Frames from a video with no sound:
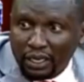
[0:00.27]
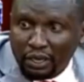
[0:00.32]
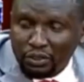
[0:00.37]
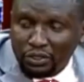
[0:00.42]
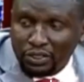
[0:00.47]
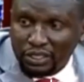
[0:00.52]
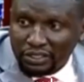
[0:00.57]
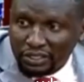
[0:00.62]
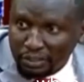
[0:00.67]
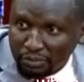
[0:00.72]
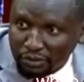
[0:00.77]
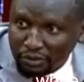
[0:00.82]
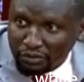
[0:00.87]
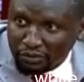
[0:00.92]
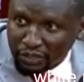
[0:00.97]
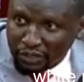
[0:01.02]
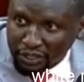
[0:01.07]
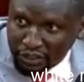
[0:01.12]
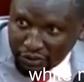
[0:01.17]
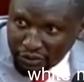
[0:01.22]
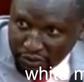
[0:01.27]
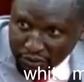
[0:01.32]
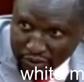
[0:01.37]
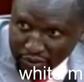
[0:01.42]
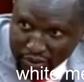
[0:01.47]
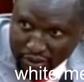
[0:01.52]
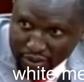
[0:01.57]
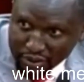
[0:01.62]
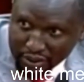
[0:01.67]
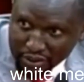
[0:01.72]
County Assembly of Kericho,
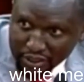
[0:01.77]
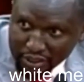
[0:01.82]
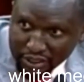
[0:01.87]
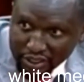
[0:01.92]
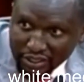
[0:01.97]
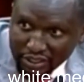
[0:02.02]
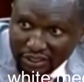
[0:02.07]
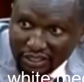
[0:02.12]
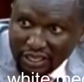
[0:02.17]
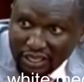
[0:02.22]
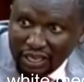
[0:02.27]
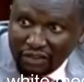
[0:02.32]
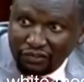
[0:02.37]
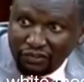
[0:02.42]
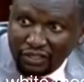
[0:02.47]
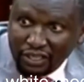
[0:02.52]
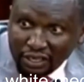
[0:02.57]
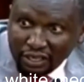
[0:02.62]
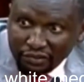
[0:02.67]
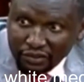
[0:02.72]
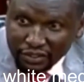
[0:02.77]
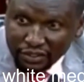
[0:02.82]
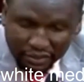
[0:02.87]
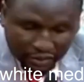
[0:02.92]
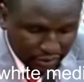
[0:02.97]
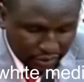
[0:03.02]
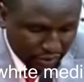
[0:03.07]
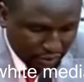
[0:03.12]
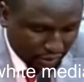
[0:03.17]
in his affidavit,